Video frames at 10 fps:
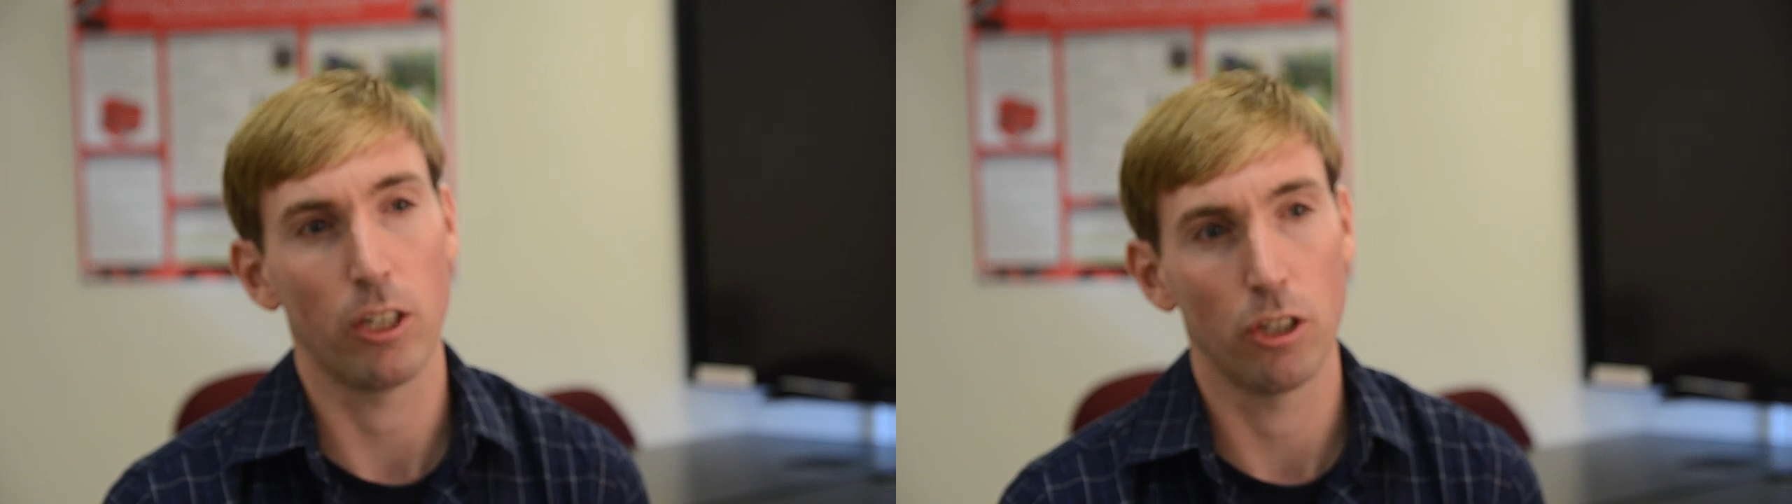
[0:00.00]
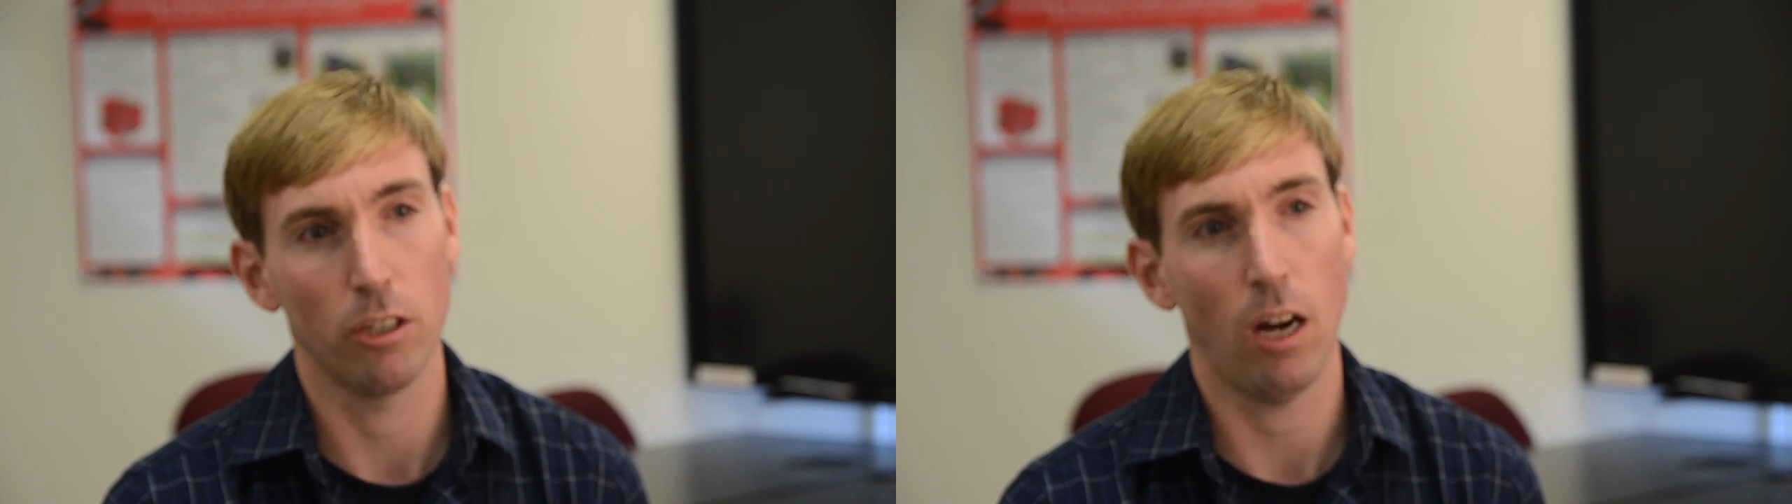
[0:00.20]

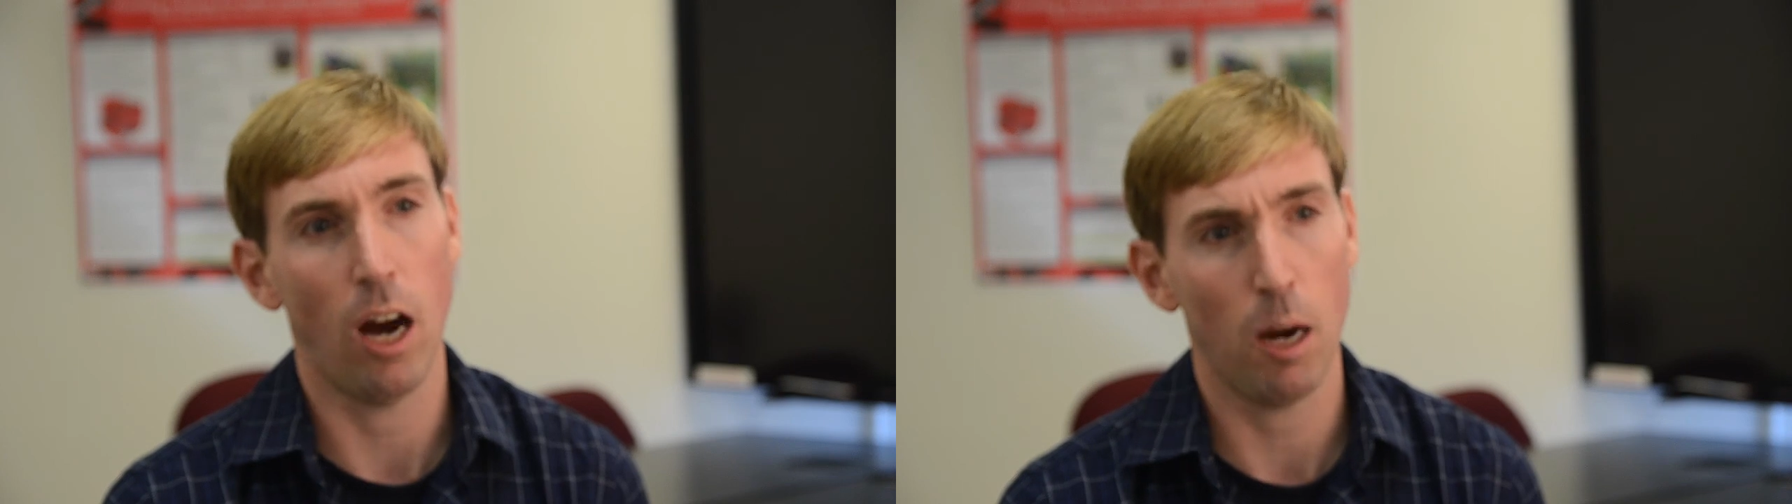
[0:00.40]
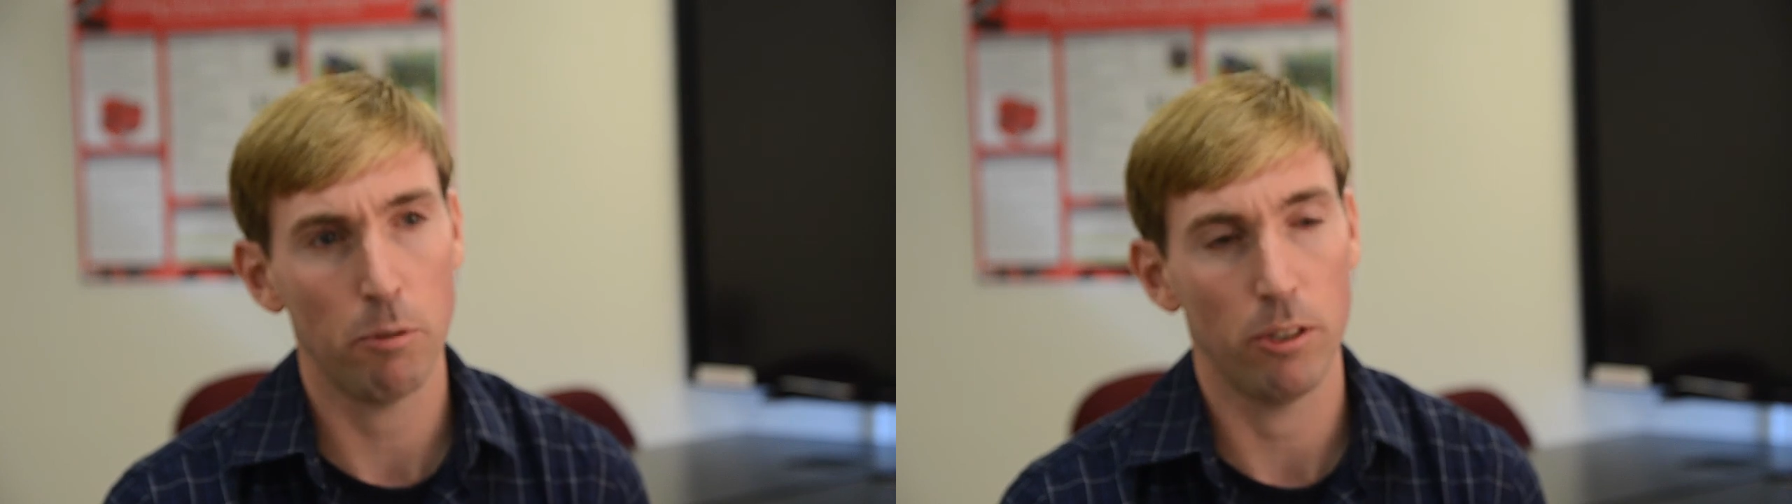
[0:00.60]
good
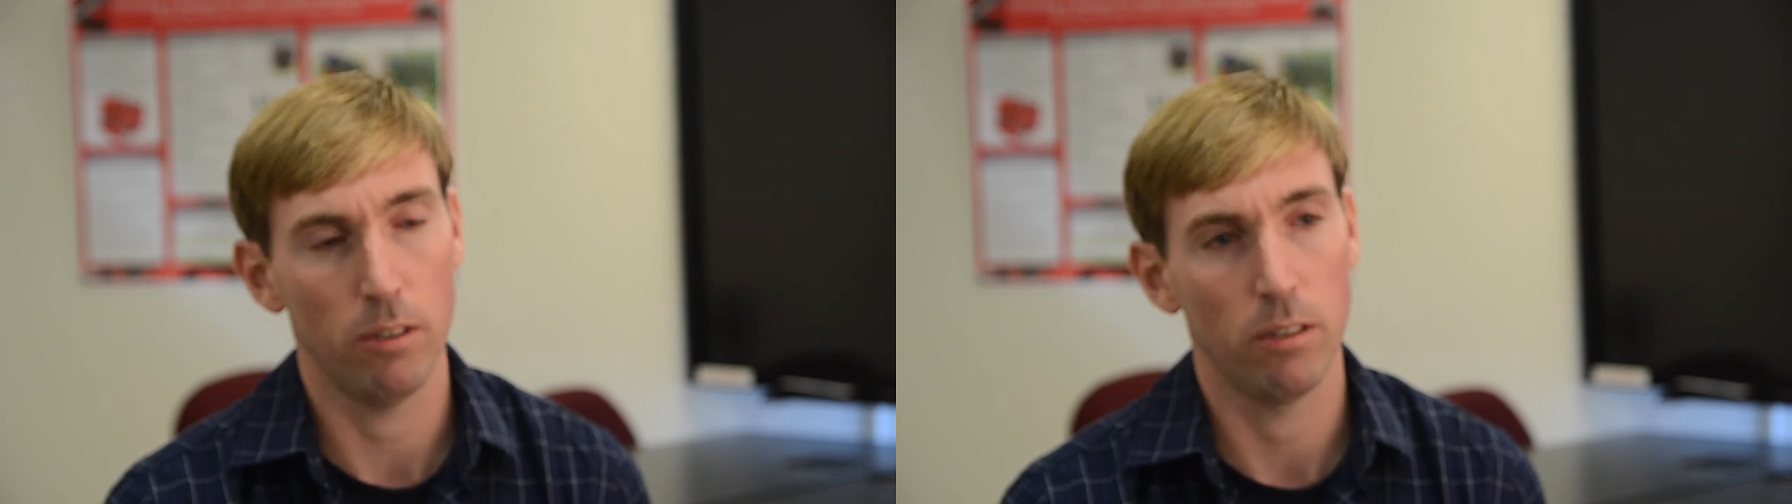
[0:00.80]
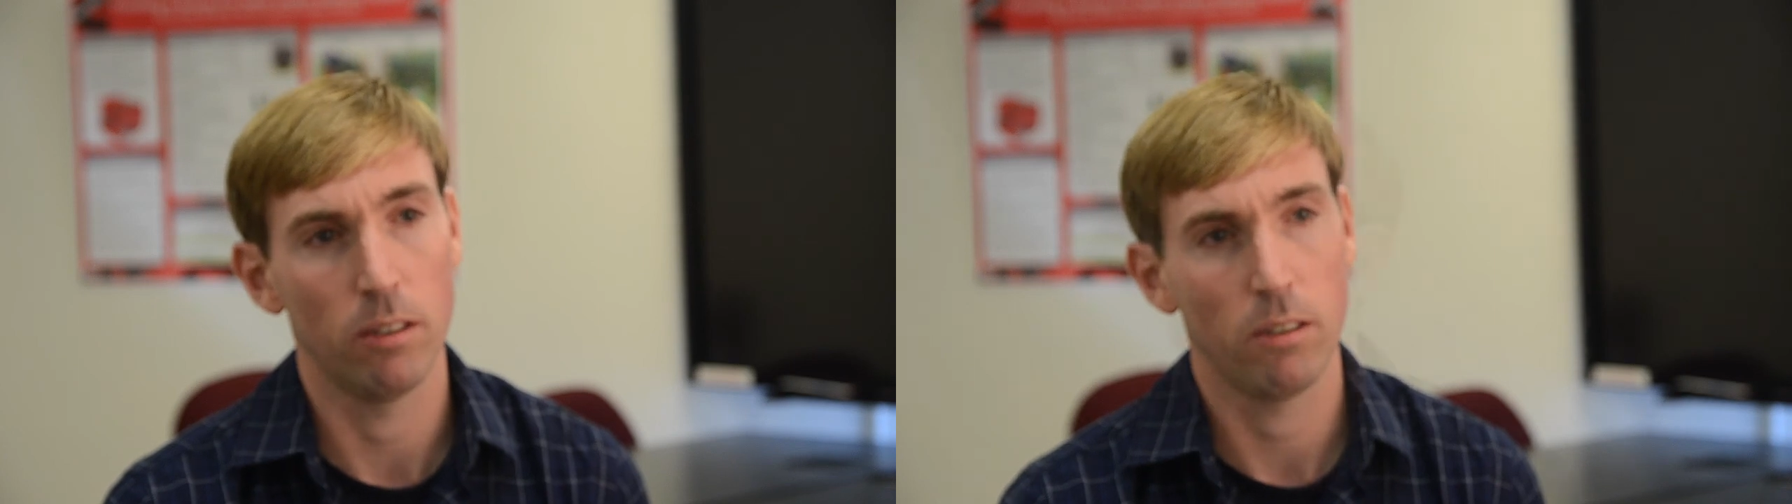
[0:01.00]
option.